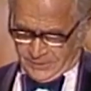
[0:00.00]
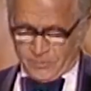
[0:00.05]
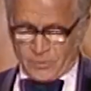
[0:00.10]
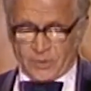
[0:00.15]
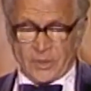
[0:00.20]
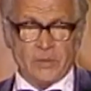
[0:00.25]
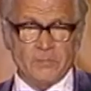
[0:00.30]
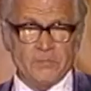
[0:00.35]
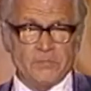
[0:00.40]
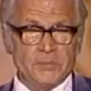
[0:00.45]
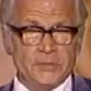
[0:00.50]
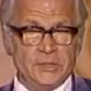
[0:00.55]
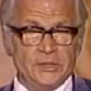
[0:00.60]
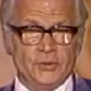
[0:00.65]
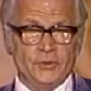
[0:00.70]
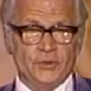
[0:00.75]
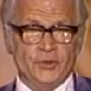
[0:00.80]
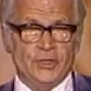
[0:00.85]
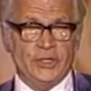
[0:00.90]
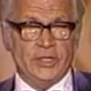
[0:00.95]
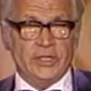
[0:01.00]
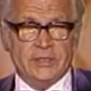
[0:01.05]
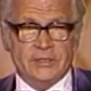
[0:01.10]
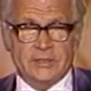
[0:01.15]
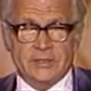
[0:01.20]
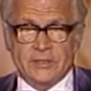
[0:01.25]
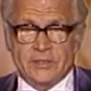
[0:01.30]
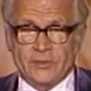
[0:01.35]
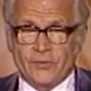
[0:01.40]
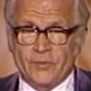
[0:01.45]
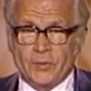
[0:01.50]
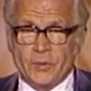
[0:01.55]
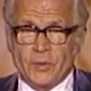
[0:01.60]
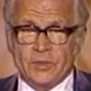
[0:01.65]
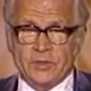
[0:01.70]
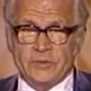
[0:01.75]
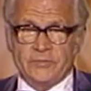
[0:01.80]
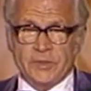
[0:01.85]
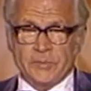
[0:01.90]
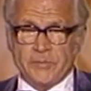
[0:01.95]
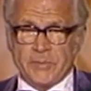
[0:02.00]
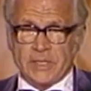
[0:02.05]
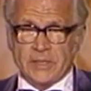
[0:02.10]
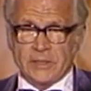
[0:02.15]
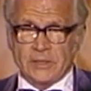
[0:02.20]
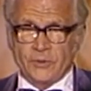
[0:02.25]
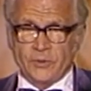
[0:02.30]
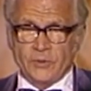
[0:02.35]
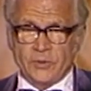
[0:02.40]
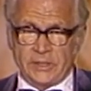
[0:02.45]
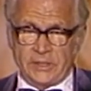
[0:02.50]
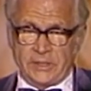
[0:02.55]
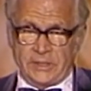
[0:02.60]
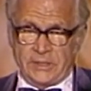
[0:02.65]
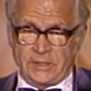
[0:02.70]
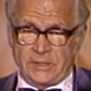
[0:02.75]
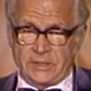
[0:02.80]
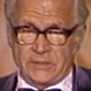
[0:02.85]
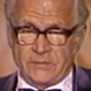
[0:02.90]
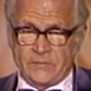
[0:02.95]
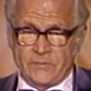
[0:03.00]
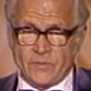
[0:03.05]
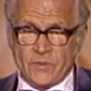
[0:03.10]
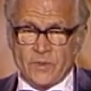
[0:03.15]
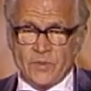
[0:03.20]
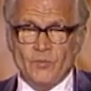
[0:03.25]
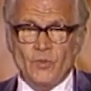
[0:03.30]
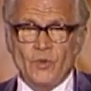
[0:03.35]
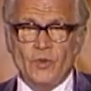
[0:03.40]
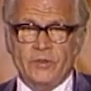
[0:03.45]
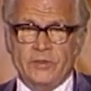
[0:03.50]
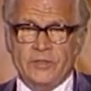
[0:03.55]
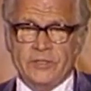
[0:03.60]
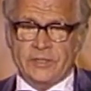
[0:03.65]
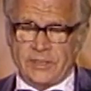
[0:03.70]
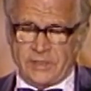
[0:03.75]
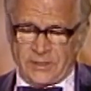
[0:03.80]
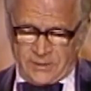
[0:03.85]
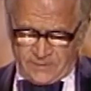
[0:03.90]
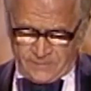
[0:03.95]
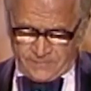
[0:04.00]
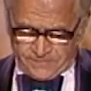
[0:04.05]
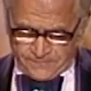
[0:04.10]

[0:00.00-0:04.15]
prompt me to share this award with my colleagues. One more thing.